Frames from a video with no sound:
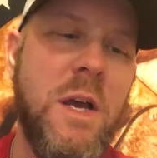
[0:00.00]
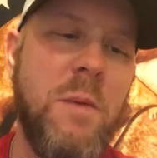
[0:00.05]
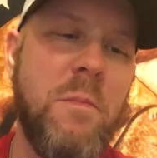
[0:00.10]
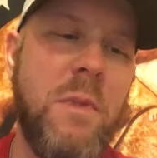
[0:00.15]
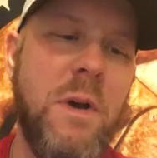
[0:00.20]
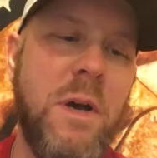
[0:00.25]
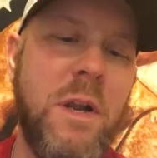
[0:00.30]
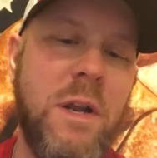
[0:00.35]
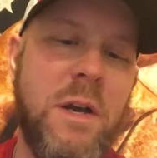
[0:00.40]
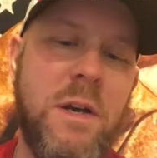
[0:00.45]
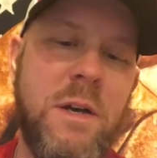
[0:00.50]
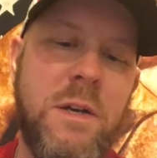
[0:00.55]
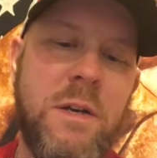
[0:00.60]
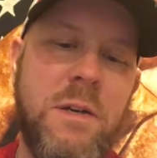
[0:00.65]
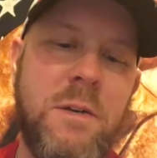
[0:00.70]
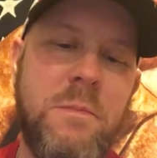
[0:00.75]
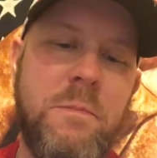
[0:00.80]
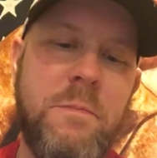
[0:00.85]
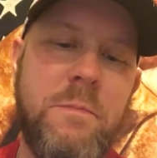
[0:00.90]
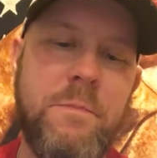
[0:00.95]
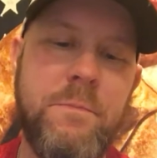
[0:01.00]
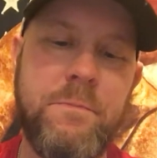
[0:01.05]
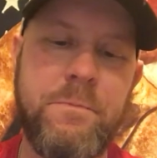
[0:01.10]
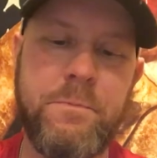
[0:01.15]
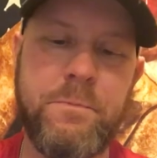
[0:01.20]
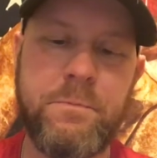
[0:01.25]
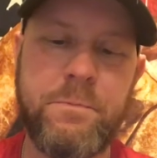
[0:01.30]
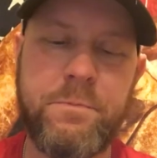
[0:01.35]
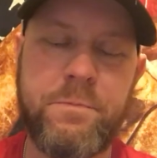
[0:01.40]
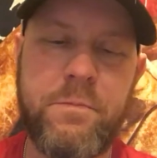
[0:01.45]
but um
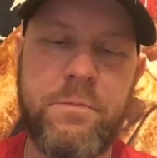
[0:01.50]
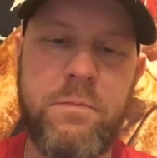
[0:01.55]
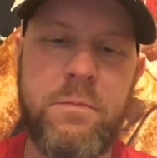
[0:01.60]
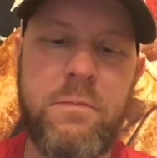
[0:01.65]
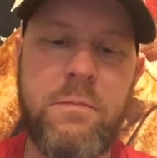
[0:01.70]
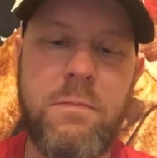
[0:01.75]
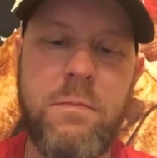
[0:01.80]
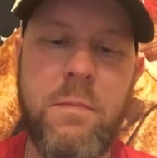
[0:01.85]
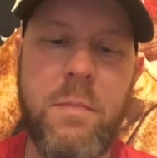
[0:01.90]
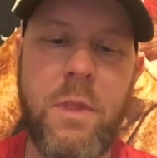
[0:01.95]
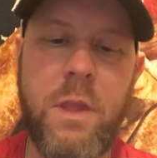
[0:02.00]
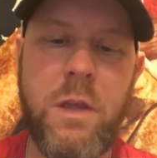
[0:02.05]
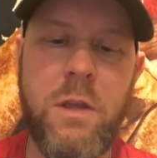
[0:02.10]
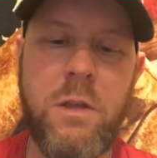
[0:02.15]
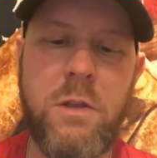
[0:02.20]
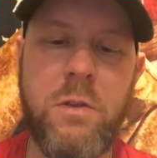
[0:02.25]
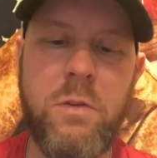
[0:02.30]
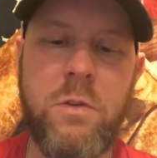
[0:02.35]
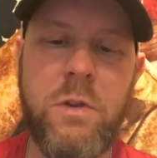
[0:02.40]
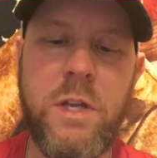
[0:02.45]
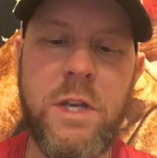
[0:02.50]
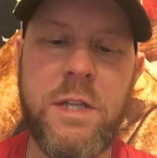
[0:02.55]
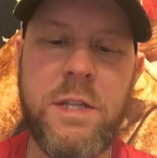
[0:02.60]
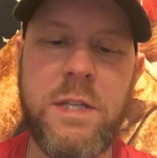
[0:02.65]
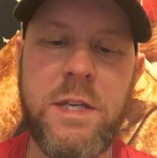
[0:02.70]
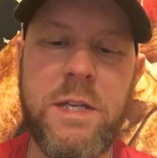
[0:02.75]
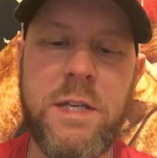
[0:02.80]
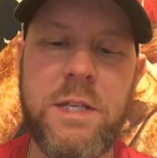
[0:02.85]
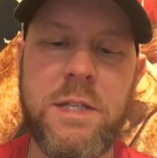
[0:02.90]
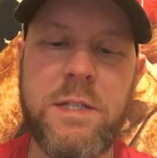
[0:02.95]
you get
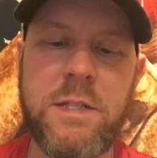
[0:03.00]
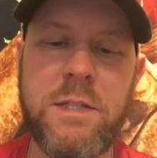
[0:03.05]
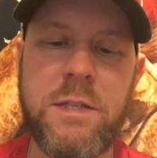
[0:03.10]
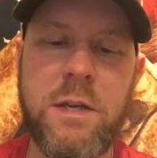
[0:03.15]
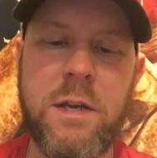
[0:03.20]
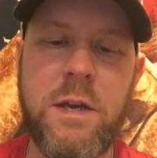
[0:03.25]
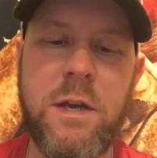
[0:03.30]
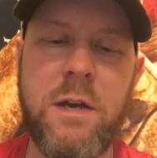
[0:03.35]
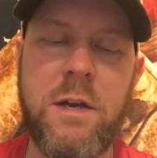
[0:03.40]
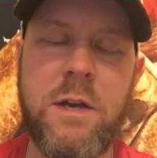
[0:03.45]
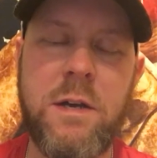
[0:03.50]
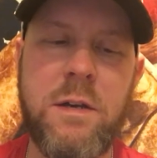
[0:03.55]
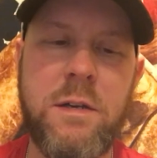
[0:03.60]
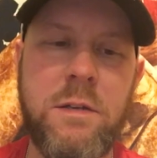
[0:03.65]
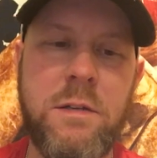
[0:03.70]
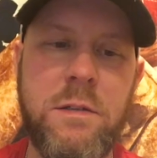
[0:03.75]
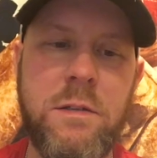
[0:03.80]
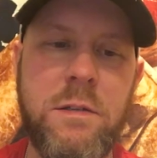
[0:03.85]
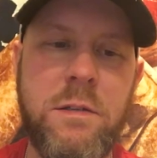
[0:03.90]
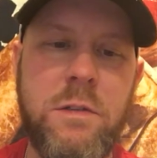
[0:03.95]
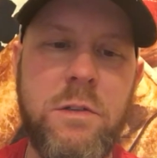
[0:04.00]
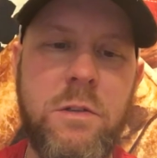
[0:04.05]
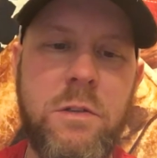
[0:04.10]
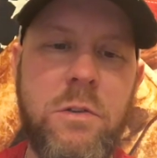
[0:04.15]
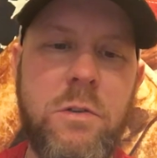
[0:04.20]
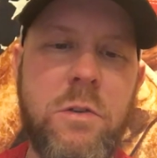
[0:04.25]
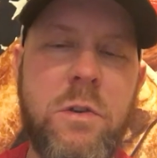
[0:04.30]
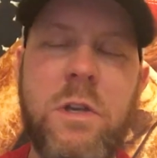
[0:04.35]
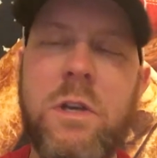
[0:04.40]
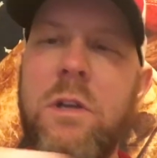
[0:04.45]
this uh you
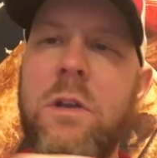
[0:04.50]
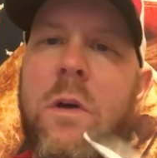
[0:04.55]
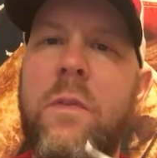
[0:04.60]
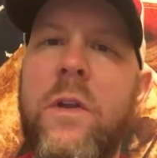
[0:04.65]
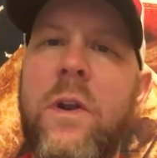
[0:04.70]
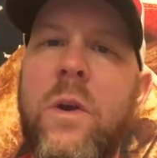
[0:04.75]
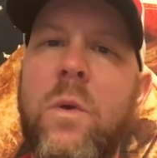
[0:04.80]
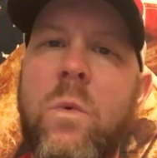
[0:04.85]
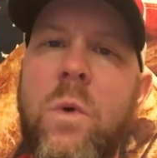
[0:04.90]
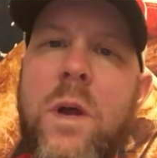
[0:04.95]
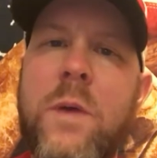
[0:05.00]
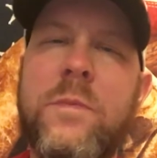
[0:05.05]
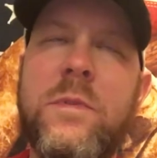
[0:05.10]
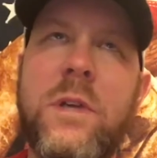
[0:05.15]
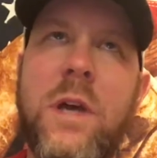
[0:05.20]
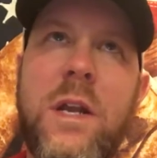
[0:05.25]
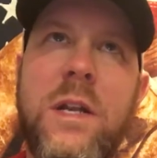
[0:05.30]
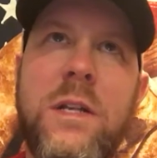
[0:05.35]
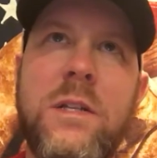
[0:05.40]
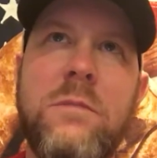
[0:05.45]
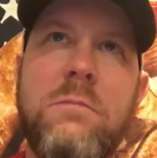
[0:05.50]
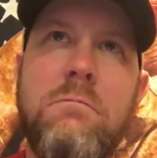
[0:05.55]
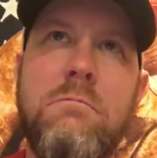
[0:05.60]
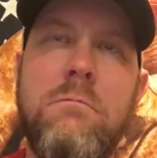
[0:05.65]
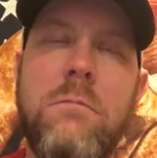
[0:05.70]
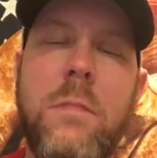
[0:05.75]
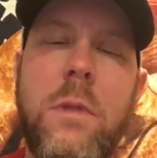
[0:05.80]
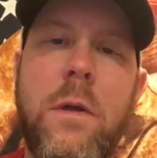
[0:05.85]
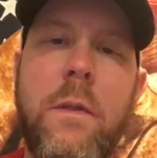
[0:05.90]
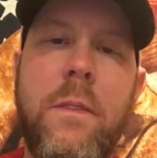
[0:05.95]
can, their website is
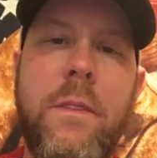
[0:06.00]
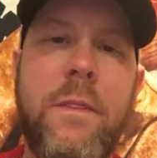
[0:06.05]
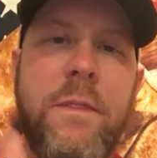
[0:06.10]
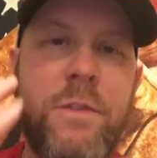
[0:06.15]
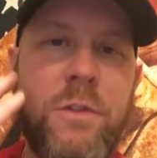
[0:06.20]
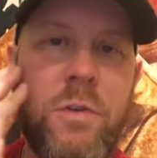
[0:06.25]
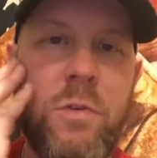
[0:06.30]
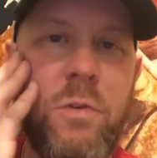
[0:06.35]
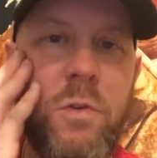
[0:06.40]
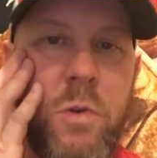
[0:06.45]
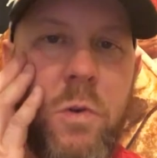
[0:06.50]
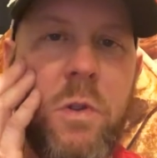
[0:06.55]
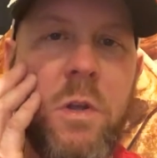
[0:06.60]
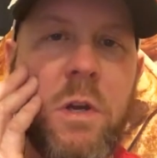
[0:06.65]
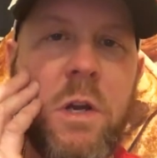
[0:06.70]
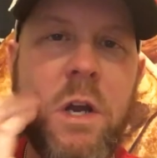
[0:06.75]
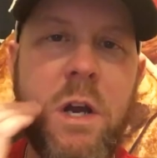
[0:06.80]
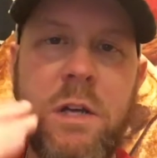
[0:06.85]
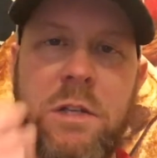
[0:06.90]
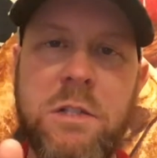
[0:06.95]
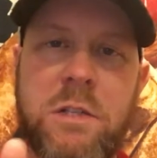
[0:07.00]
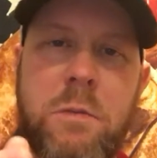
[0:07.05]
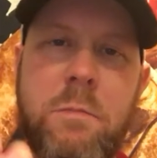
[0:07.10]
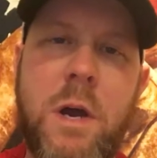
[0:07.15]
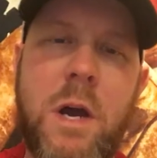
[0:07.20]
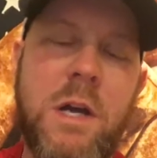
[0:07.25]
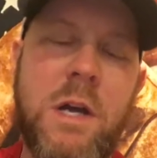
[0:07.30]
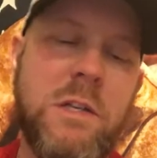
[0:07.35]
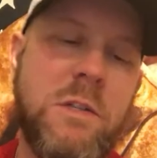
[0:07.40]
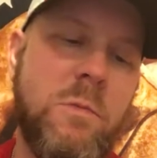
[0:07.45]
to do the
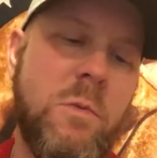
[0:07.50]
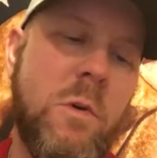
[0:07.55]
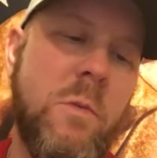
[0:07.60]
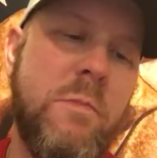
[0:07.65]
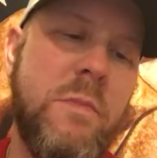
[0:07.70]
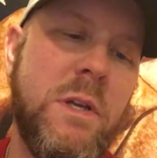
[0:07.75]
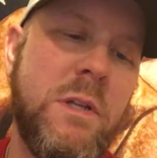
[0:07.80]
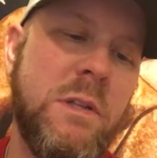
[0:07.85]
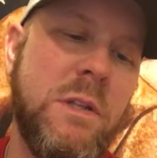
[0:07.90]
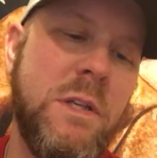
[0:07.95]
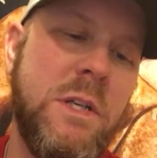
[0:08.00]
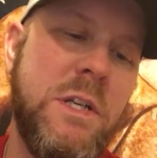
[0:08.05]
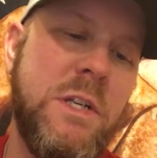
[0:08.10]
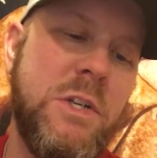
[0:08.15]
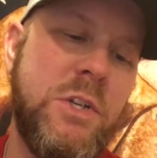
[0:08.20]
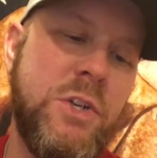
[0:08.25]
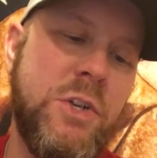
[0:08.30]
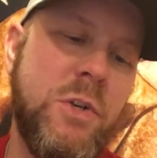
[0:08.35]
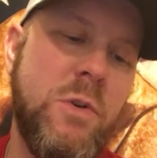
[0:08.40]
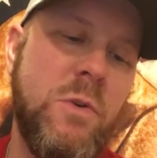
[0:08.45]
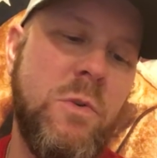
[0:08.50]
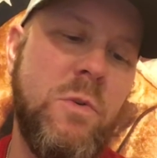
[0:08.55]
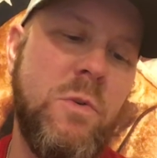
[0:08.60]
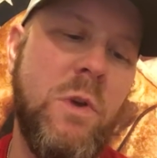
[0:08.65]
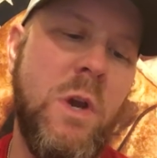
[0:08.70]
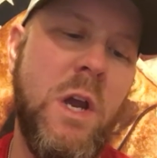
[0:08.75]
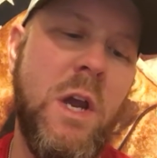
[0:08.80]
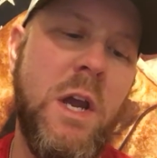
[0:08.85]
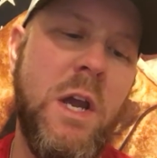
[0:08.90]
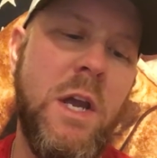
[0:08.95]
customizable big league chew
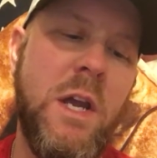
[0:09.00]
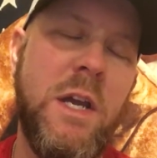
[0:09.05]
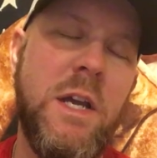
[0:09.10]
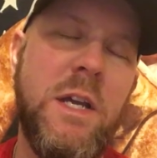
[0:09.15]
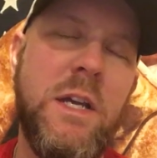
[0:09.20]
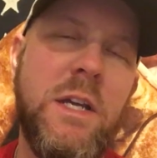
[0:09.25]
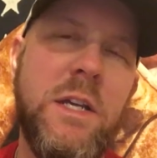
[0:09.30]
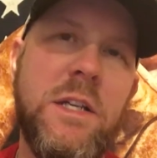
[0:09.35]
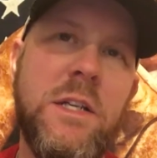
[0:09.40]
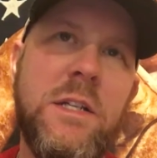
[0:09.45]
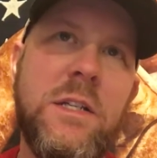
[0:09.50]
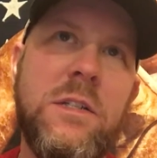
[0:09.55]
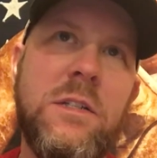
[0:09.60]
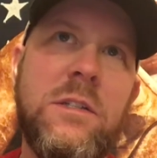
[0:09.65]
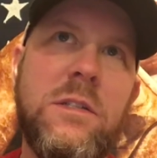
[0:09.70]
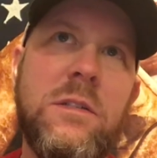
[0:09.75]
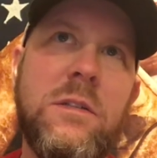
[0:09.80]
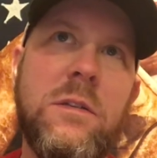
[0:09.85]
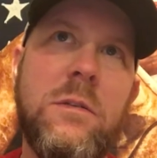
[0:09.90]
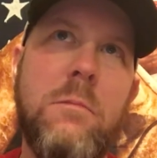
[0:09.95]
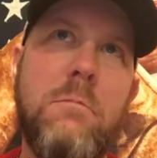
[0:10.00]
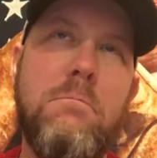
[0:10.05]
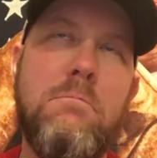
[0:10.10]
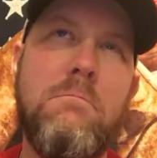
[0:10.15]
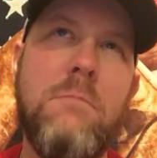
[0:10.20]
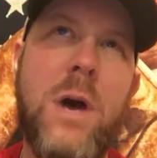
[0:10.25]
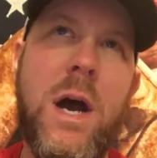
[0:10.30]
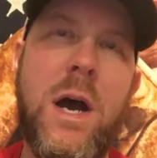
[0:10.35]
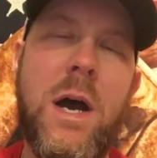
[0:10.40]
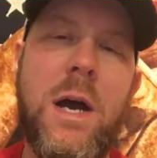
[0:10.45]
is
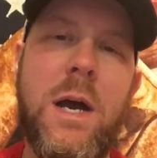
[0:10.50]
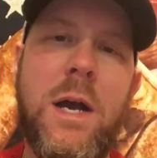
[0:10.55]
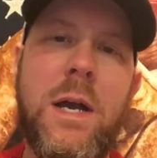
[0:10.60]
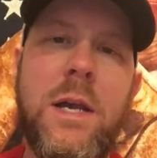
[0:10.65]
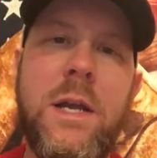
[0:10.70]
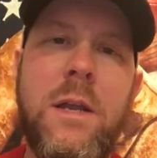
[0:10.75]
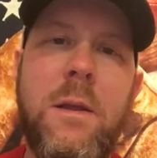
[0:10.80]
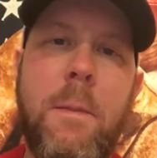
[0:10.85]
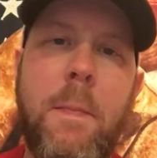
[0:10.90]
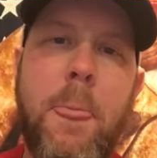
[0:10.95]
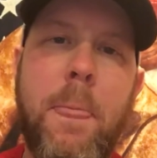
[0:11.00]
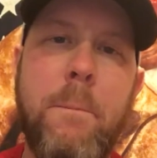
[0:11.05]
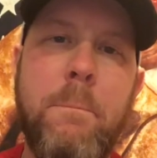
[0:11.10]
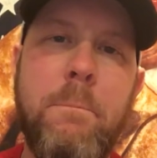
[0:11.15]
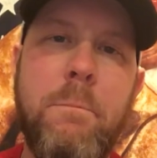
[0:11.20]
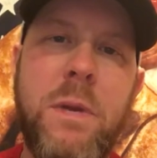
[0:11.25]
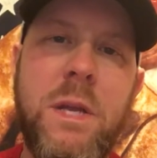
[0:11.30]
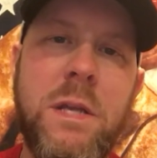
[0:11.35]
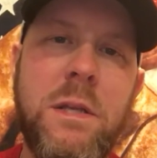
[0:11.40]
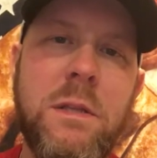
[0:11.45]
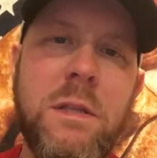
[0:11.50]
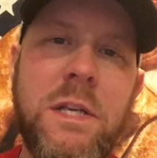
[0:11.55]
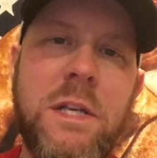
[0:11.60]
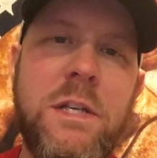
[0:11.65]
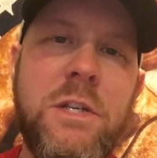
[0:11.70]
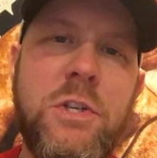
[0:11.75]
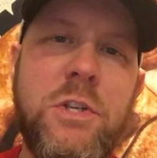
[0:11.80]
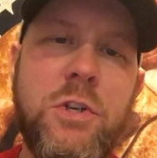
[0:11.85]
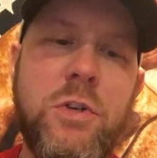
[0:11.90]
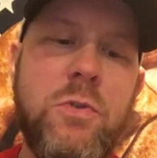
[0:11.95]

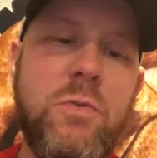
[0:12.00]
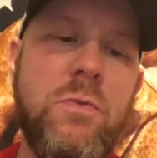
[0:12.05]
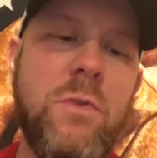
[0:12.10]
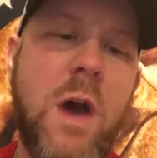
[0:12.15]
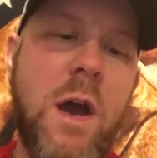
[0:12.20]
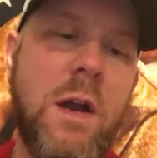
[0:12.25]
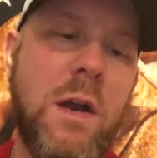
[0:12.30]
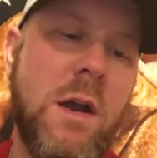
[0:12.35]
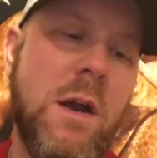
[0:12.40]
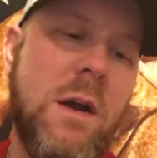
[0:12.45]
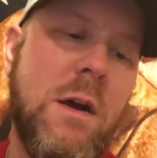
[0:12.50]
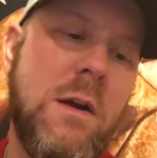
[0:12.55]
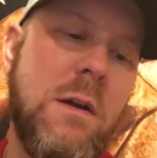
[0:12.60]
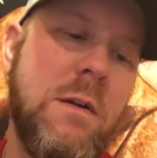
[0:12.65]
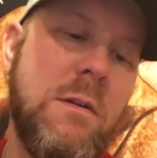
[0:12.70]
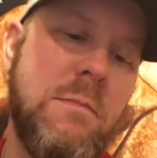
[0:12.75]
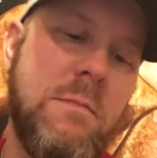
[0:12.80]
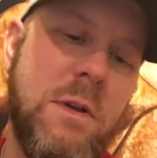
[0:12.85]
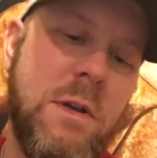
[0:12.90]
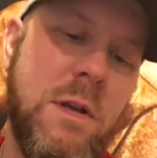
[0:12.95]
mybigleaguechew.com